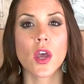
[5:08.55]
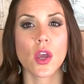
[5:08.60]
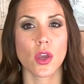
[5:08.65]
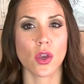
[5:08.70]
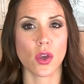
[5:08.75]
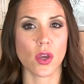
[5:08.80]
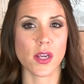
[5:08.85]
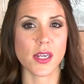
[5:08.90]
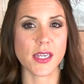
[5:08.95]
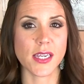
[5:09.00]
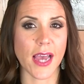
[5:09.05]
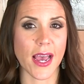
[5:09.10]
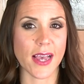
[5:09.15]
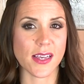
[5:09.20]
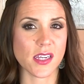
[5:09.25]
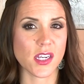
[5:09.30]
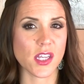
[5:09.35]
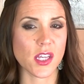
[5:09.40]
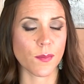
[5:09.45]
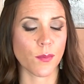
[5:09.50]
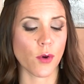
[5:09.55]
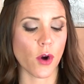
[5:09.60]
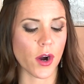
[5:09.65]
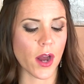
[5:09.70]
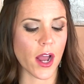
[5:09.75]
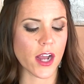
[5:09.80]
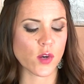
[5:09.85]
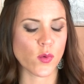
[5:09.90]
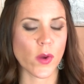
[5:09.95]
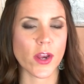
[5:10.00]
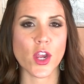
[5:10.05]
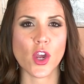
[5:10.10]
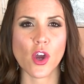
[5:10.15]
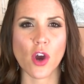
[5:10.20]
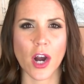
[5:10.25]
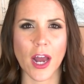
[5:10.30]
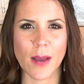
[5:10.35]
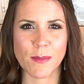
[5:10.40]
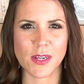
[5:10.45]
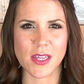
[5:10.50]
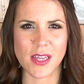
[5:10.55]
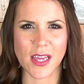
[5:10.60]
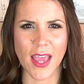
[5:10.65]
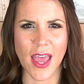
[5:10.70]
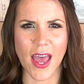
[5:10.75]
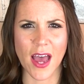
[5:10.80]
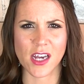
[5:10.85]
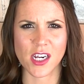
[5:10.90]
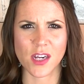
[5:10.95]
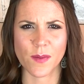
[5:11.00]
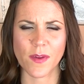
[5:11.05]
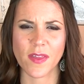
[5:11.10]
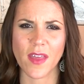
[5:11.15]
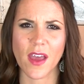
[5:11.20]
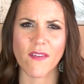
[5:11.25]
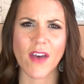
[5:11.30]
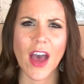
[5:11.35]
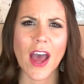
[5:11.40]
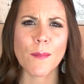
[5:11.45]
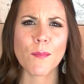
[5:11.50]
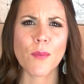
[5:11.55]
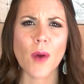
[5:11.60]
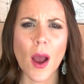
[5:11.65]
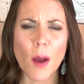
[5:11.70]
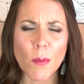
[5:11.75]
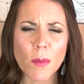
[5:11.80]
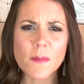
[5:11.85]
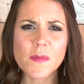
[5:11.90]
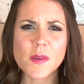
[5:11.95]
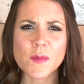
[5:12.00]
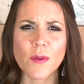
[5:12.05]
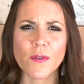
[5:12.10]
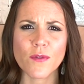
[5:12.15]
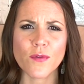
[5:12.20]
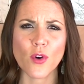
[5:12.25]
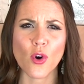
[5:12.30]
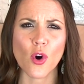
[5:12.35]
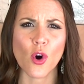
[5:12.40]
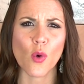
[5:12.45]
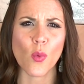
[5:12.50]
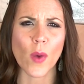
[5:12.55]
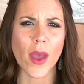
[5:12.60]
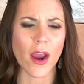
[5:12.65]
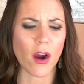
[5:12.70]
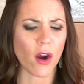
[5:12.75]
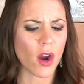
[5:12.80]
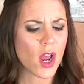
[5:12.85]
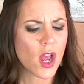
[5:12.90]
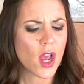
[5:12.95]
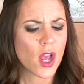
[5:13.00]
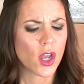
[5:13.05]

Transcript: you could test the product when you got up to the counter but they've had problems before where